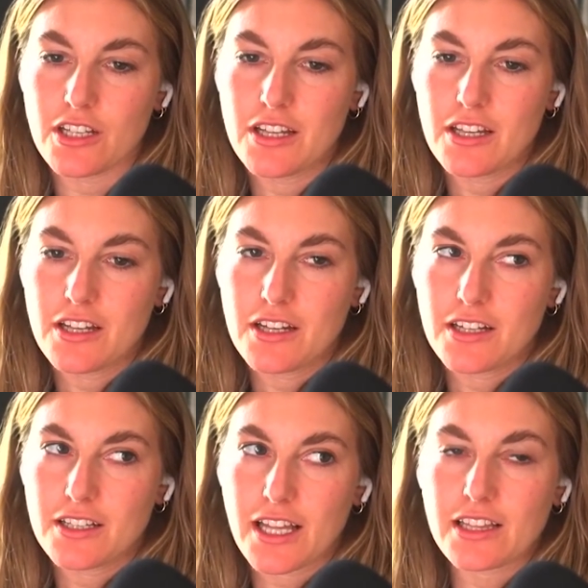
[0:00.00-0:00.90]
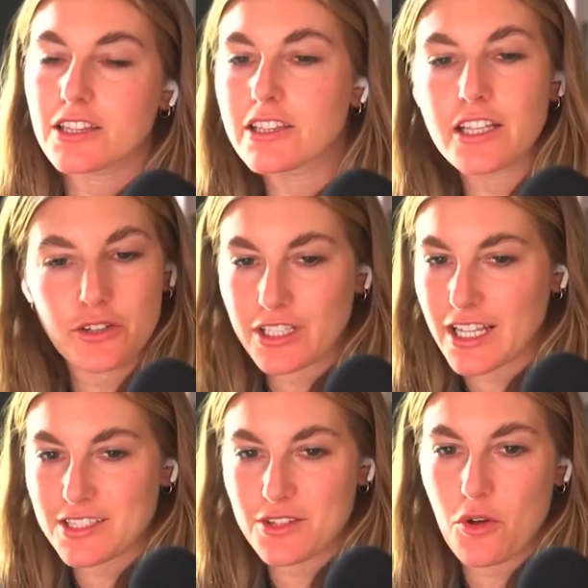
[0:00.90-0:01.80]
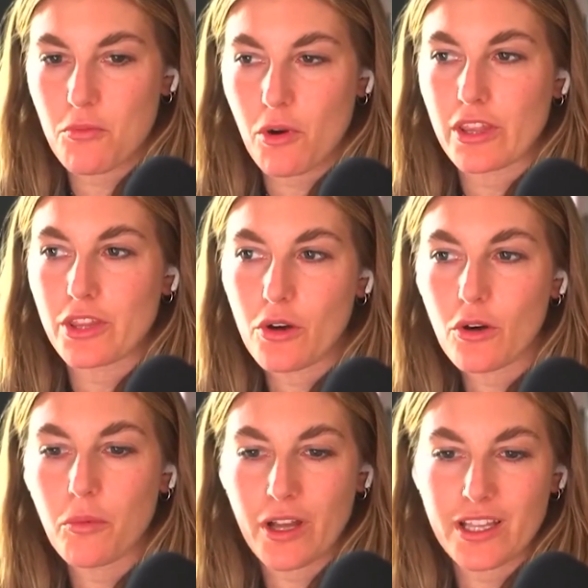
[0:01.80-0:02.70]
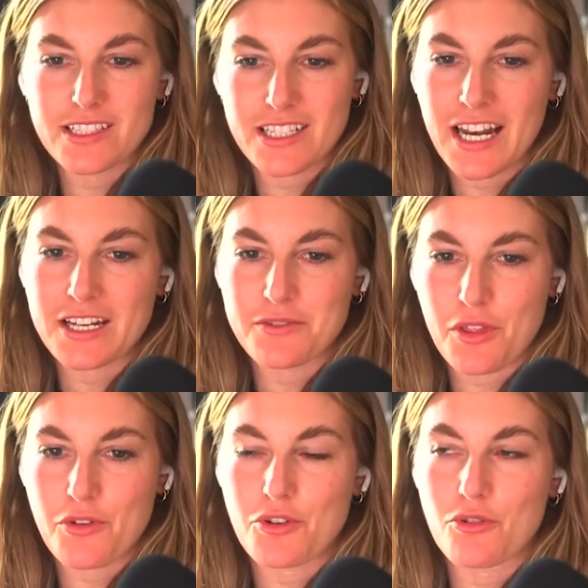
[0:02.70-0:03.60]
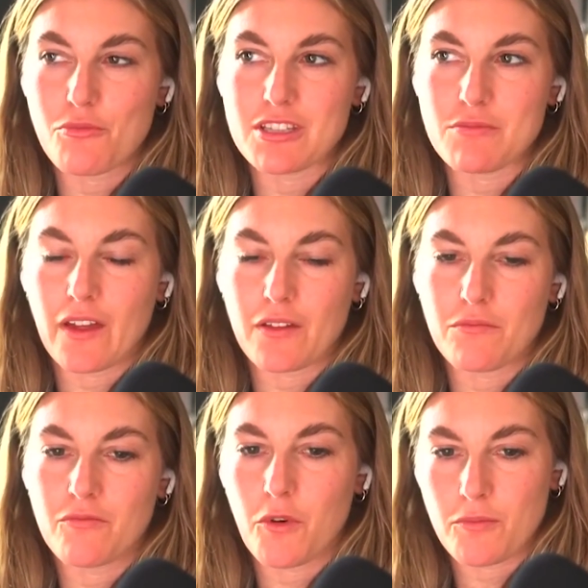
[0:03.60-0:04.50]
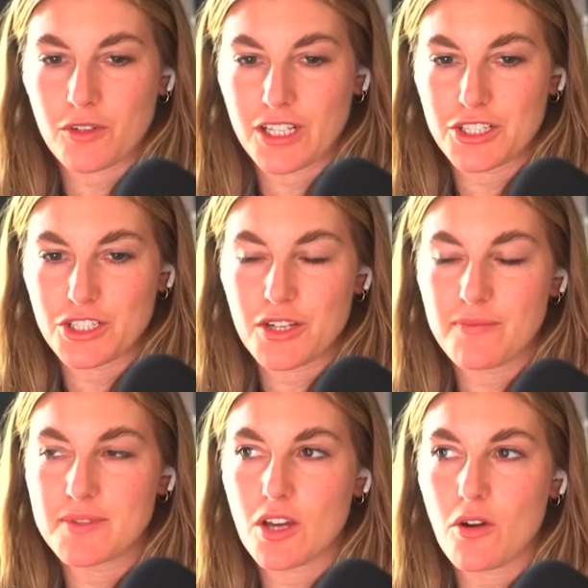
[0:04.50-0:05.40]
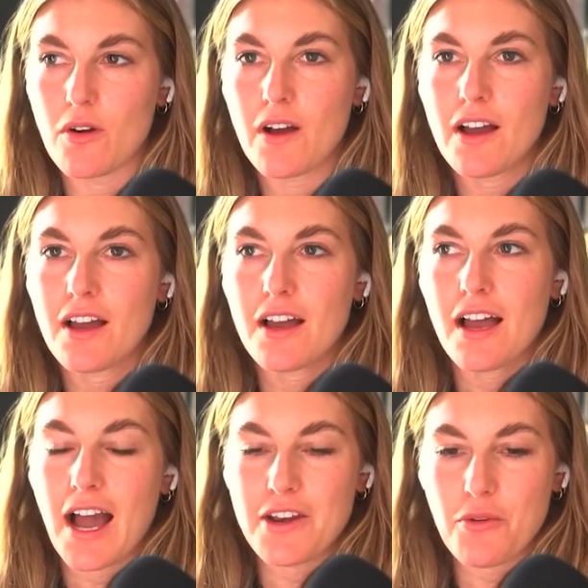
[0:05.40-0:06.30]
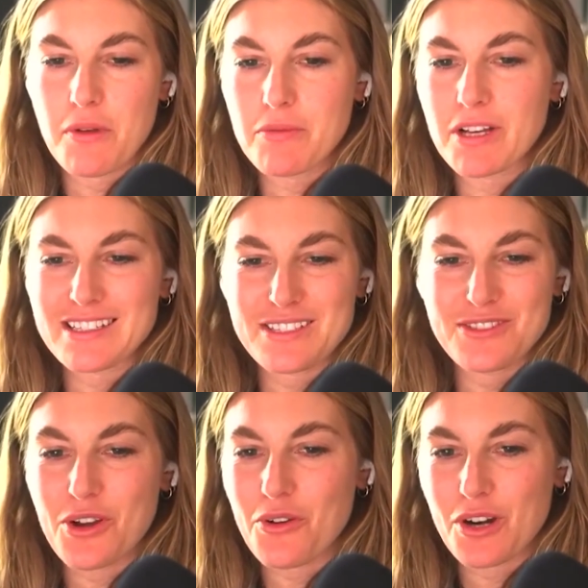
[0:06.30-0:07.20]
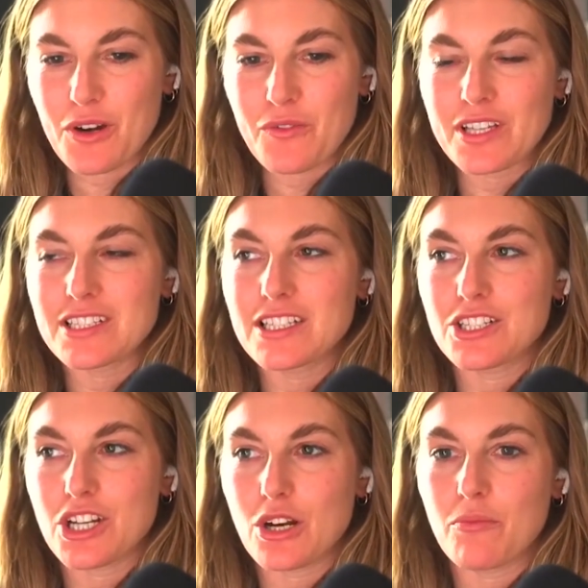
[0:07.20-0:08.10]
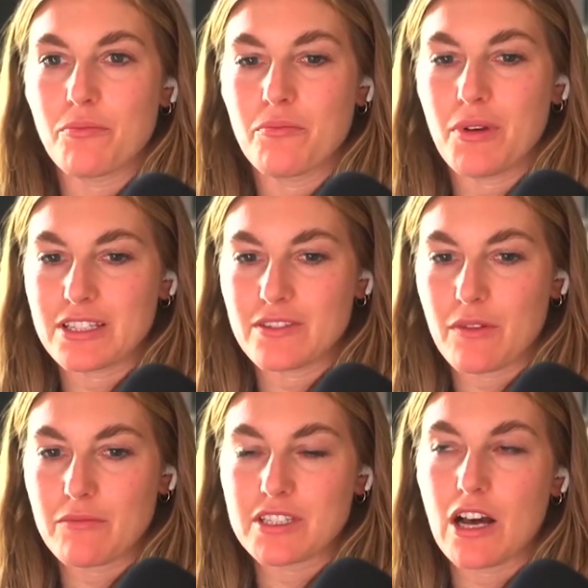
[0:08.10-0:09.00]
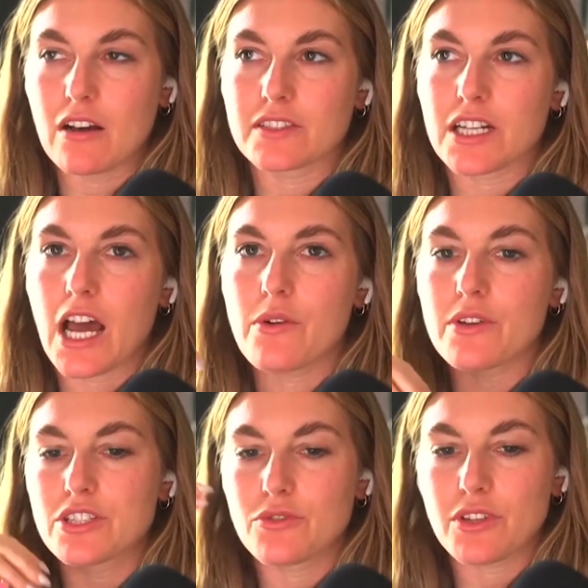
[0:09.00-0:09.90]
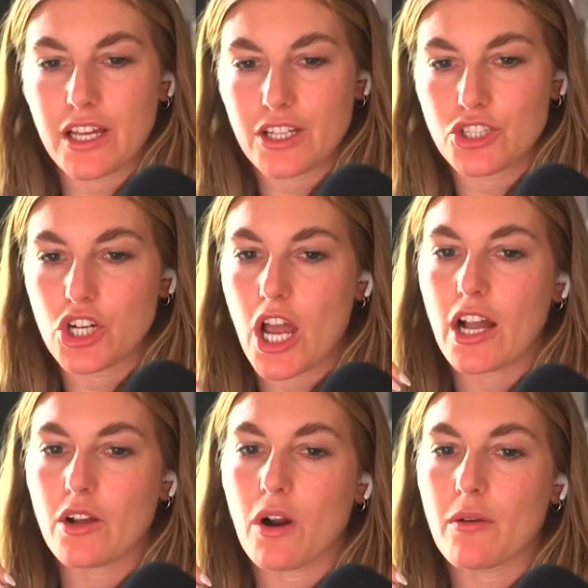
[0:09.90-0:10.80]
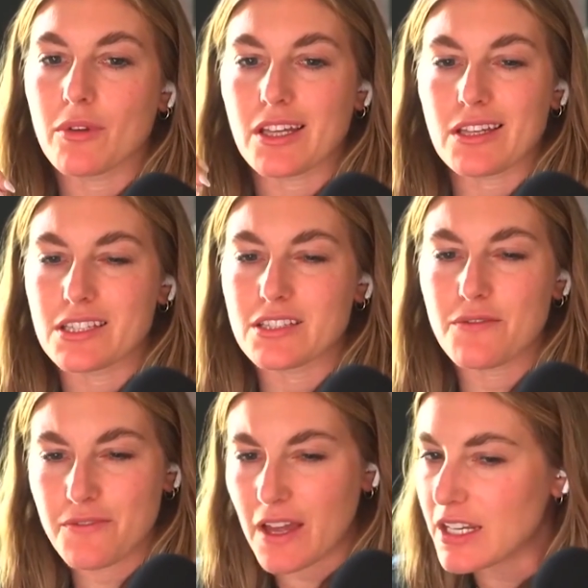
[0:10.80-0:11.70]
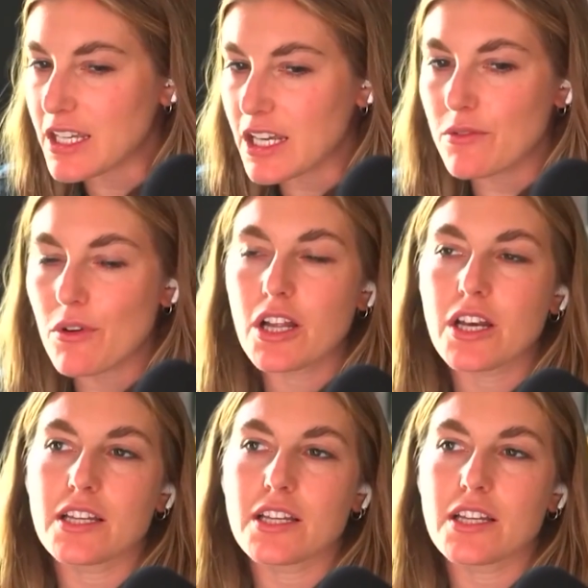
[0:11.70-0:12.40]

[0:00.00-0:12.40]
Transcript: Mm-hmm. Like literally that's the whole point. The whole point is to connect with other humans and like form relationships. So I know people get so nervous to share bits of themselves. And I always do like a check where I'm like, is this offending anyone?